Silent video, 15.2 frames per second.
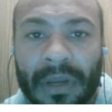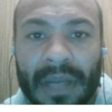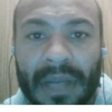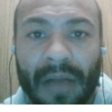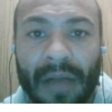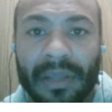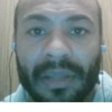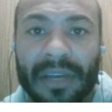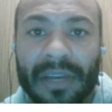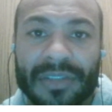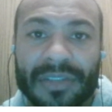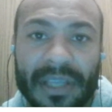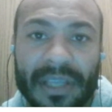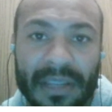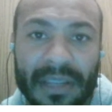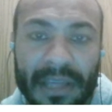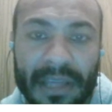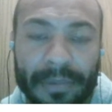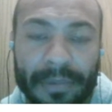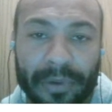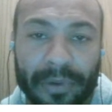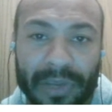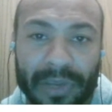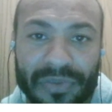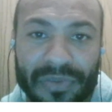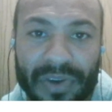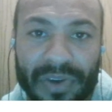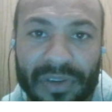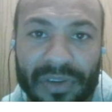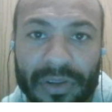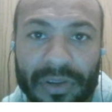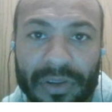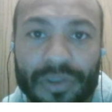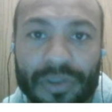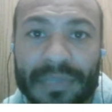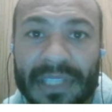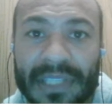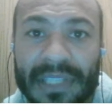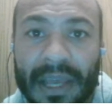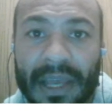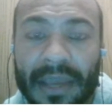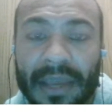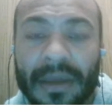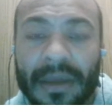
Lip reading: not only understanding the death, burial, and resurrection of Yahushua Messiah,